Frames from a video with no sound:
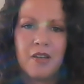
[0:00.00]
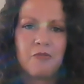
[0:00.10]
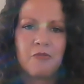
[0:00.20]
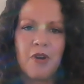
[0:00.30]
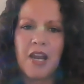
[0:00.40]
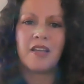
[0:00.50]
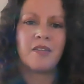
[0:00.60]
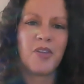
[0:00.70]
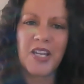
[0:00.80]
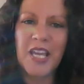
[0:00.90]
write a
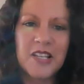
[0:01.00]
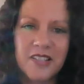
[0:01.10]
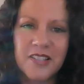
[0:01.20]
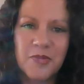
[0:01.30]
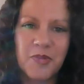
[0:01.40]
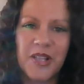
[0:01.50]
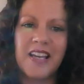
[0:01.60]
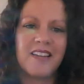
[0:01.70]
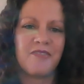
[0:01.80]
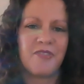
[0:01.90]
communications
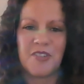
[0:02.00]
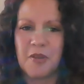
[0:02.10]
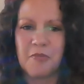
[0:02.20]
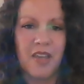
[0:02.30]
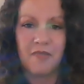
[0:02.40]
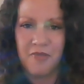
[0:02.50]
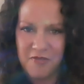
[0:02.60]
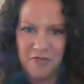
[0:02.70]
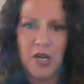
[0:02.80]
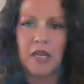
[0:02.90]
plan for something for
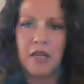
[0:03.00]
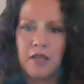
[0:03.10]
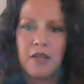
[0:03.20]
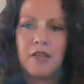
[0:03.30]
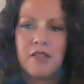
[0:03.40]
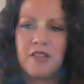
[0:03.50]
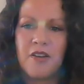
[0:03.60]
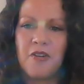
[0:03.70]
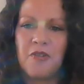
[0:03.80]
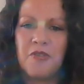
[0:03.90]
free.
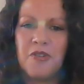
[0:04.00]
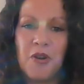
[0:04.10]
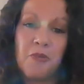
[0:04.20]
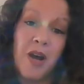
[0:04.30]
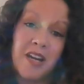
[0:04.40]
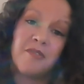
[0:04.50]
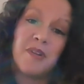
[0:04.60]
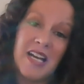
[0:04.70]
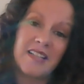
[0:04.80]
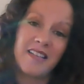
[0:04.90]
So, why are
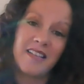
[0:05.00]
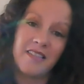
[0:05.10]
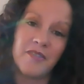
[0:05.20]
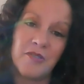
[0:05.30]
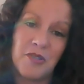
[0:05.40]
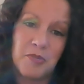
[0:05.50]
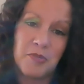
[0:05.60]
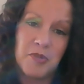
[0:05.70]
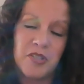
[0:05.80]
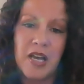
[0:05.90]
we asking those groups
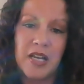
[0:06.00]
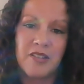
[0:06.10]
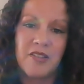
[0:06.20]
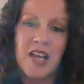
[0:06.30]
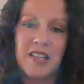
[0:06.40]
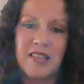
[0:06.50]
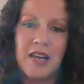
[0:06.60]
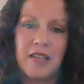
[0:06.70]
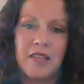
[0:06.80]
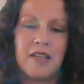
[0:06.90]
to do that? So
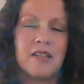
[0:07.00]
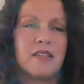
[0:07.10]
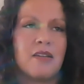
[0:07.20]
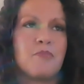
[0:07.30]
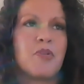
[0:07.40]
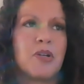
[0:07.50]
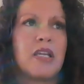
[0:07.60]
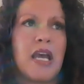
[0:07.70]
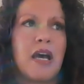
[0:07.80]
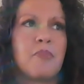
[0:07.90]
that I think is an
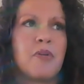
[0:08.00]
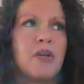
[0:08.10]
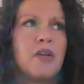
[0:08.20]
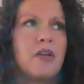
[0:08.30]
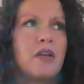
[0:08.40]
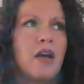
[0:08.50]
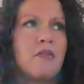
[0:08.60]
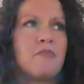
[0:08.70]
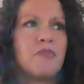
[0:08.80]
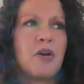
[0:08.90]
important gap
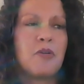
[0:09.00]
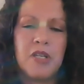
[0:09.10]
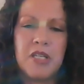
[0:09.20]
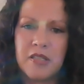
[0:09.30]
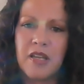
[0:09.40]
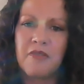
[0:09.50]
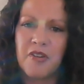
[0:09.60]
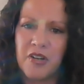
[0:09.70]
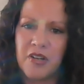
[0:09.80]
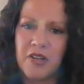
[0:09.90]
that we
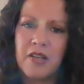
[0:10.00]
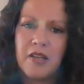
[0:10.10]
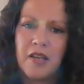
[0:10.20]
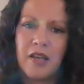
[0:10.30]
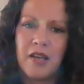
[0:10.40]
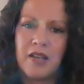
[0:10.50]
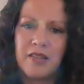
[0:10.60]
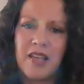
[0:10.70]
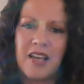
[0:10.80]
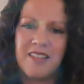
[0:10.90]
discovered
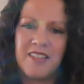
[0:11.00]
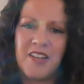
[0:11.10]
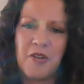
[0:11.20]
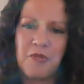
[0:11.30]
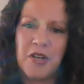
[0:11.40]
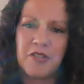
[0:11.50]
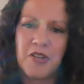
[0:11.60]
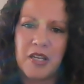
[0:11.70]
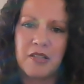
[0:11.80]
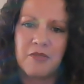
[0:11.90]
that we are
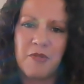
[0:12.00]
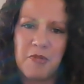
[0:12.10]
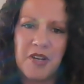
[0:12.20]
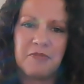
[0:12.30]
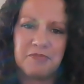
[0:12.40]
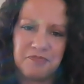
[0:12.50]
trying to remedy.